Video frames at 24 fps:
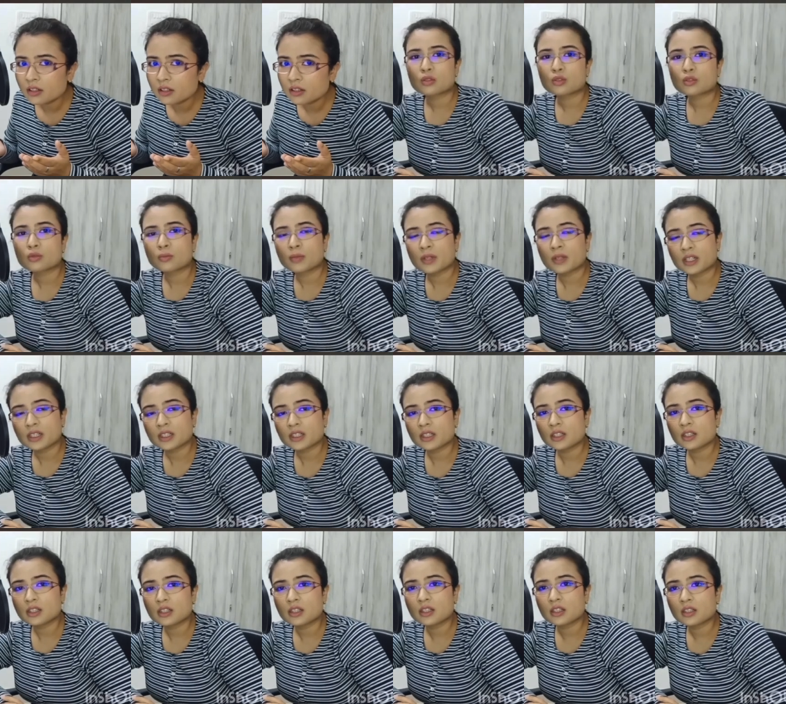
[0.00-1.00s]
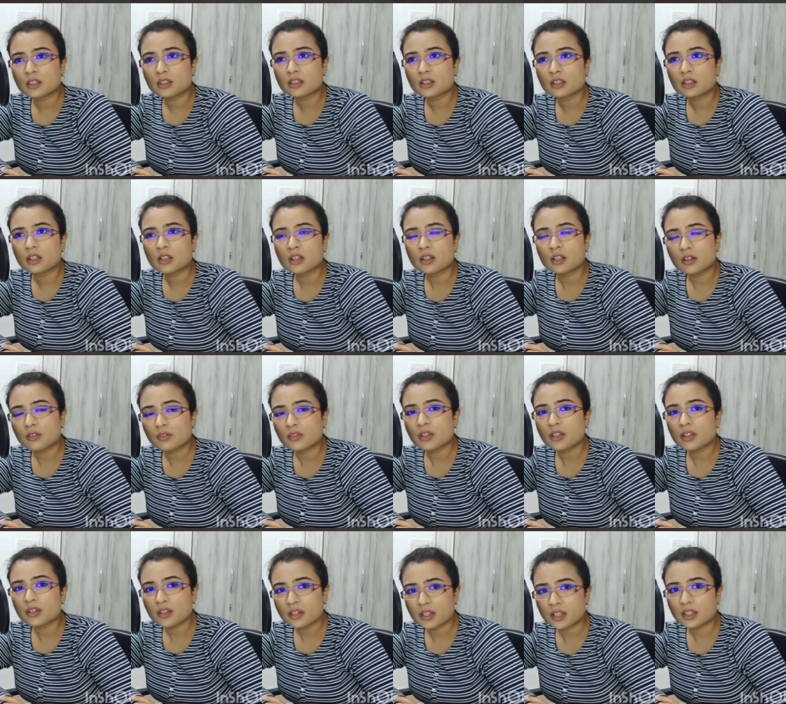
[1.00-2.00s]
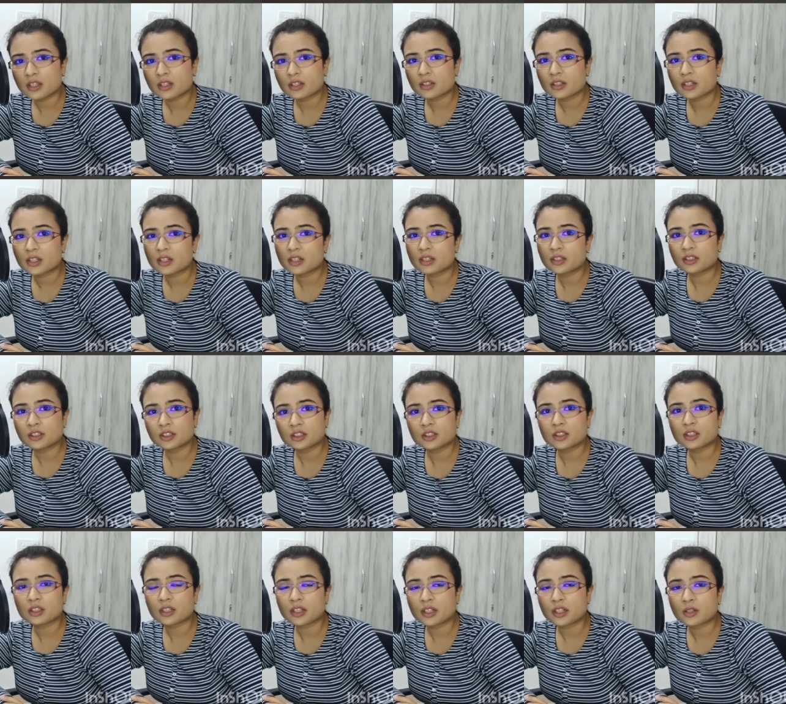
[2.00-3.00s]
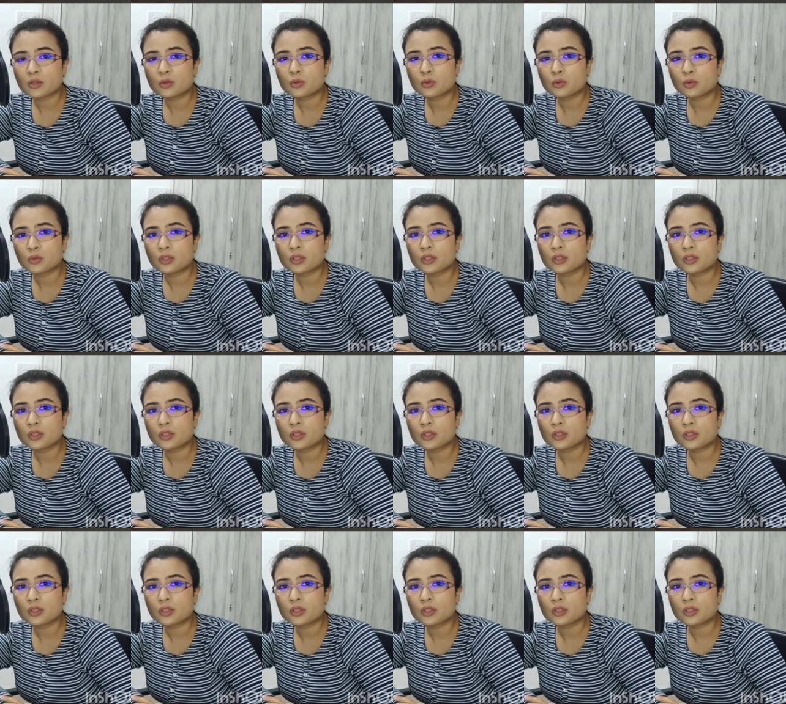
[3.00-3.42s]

So basically, a loving thing that a Christian can do